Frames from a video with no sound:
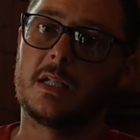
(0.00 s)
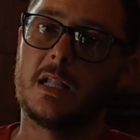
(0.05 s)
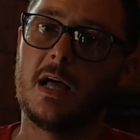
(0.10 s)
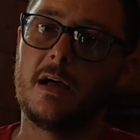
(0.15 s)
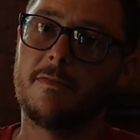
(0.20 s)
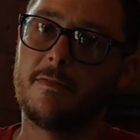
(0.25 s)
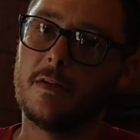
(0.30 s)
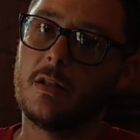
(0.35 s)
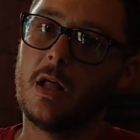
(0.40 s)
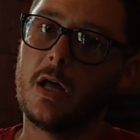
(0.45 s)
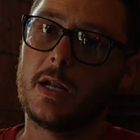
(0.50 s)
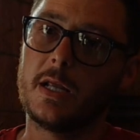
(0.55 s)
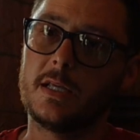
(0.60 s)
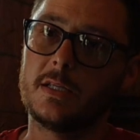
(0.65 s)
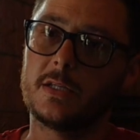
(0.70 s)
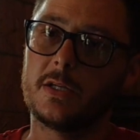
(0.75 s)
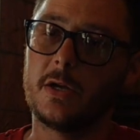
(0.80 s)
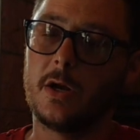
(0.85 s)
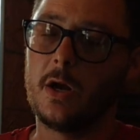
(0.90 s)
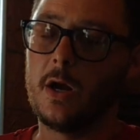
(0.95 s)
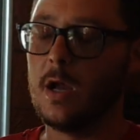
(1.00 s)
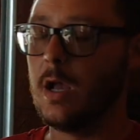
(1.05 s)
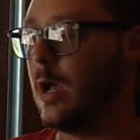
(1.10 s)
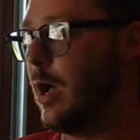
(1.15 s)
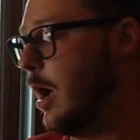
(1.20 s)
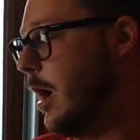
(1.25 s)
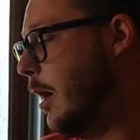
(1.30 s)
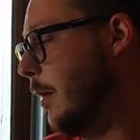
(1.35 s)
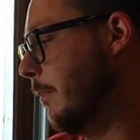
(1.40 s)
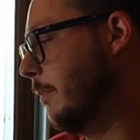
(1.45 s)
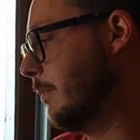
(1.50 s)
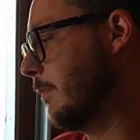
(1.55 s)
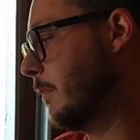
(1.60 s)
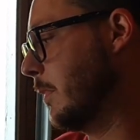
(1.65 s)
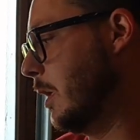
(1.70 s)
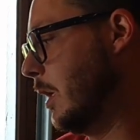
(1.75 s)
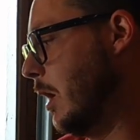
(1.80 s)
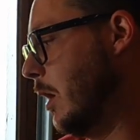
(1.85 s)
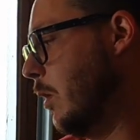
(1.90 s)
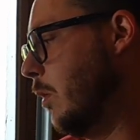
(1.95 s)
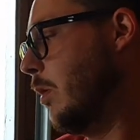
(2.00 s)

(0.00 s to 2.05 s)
Obviously